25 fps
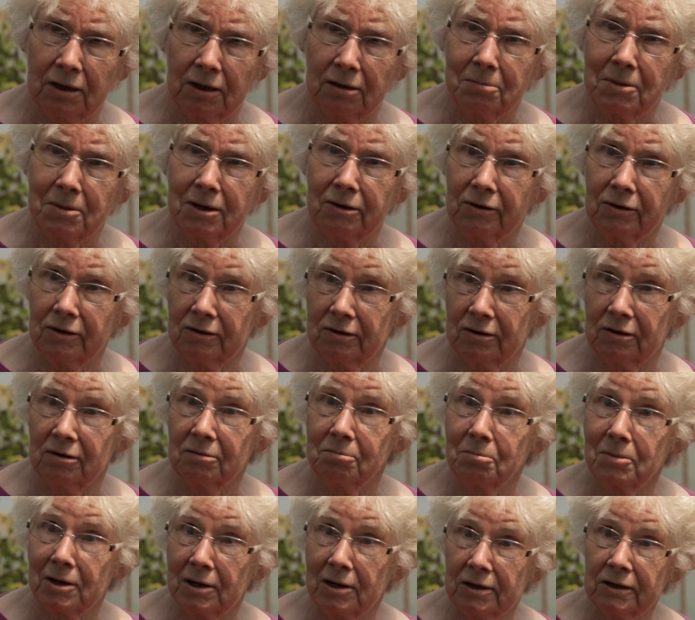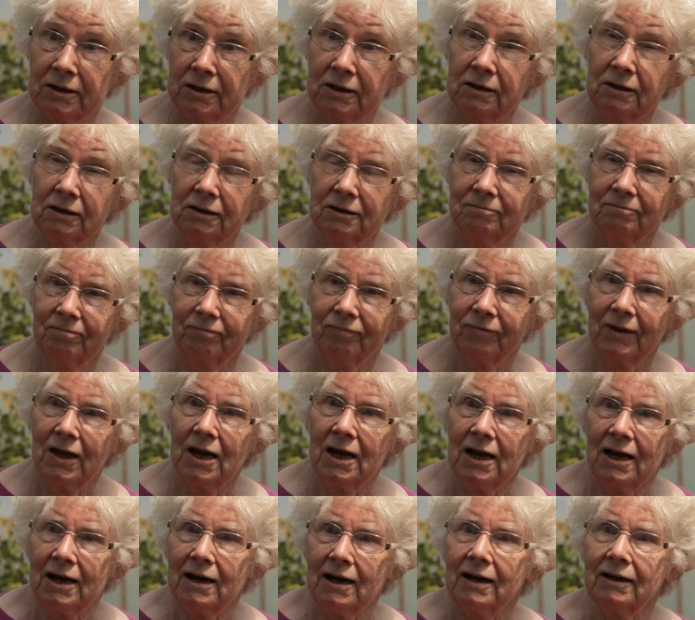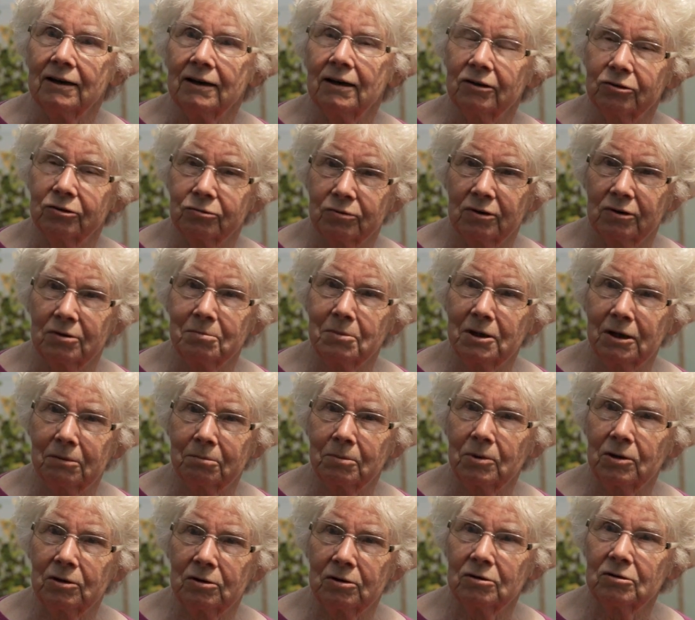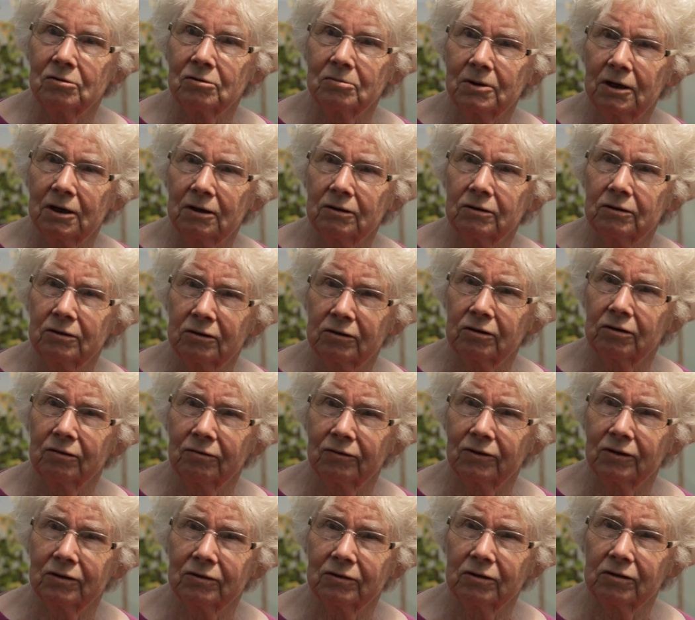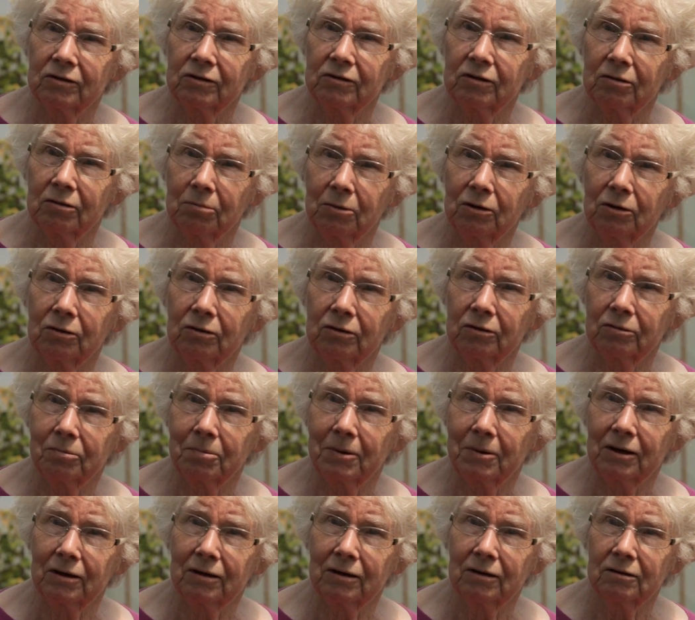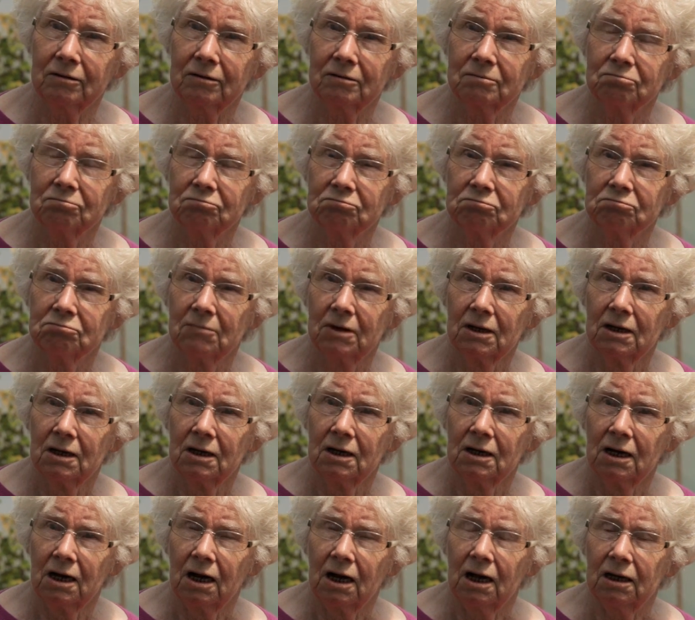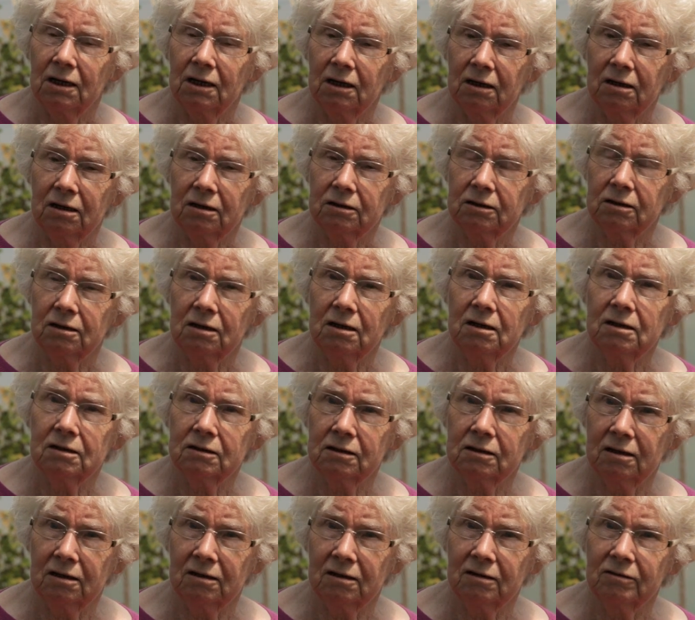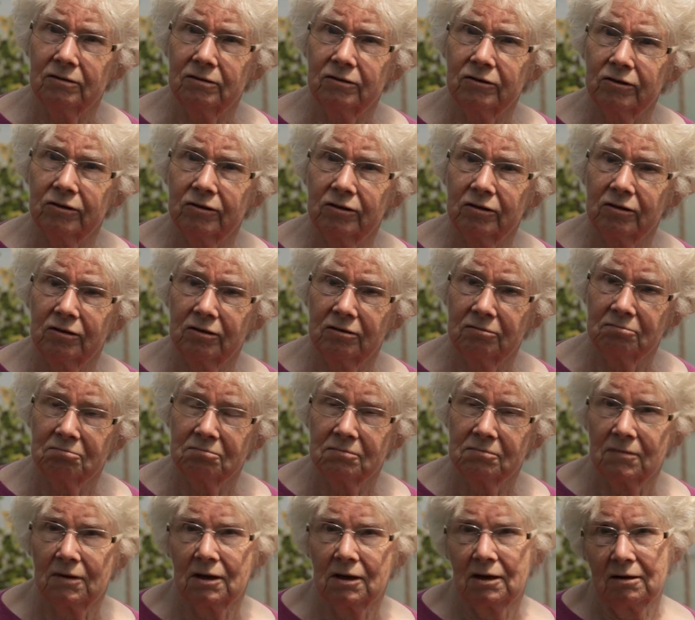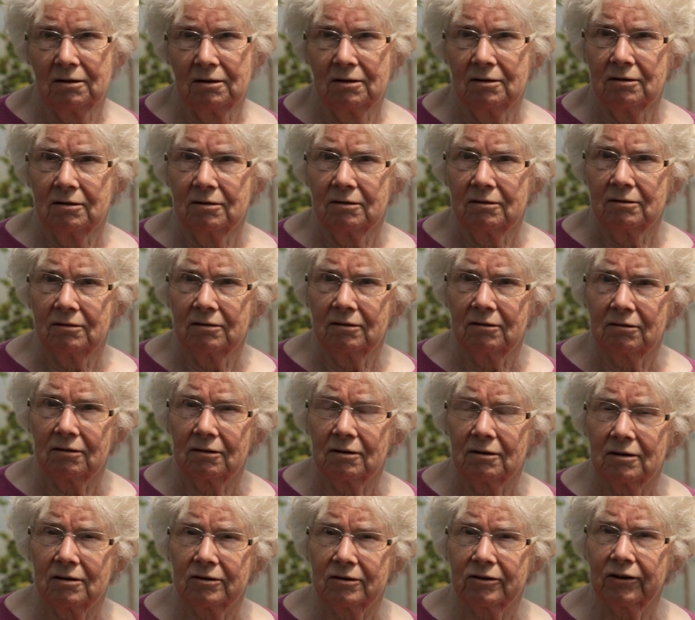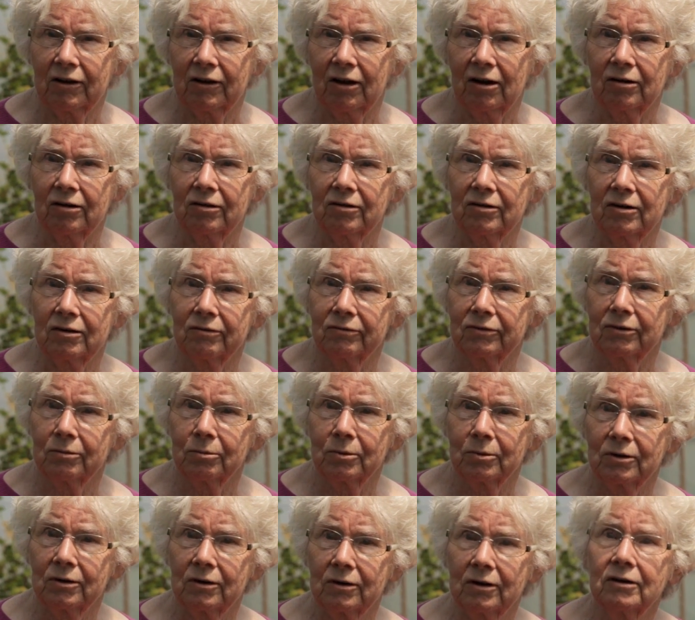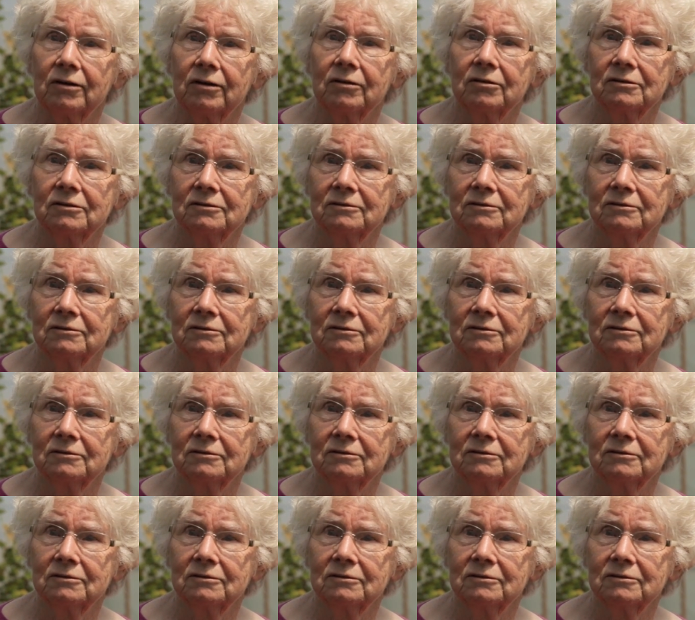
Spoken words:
I married a Martin. And that's where I make my home, down in St. Vincent, St. Mary's Bay. I had eight kids. They're all scattered everywhere now.